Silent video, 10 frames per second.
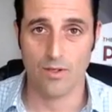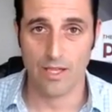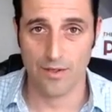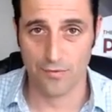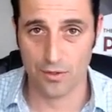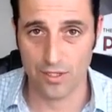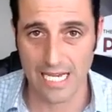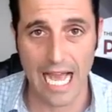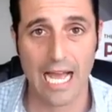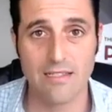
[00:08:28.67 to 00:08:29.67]
If you're
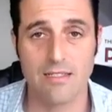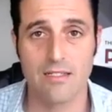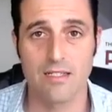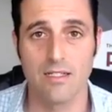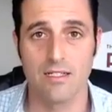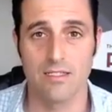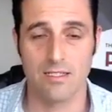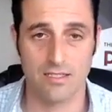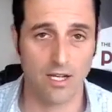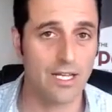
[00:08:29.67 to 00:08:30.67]
not
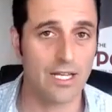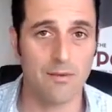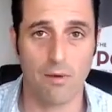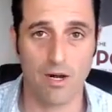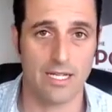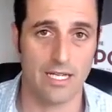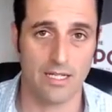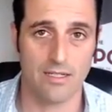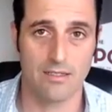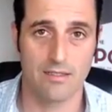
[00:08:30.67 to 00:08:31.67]
studying
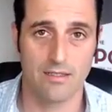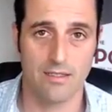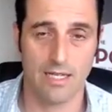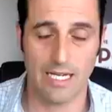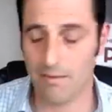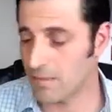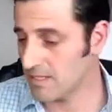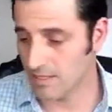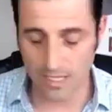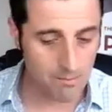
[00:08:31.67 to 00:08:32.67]
marketing, and I've been
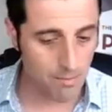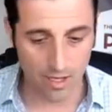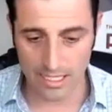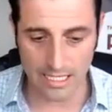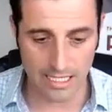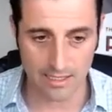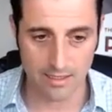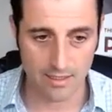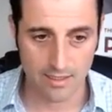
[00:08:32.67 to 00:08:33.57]
studying marketing,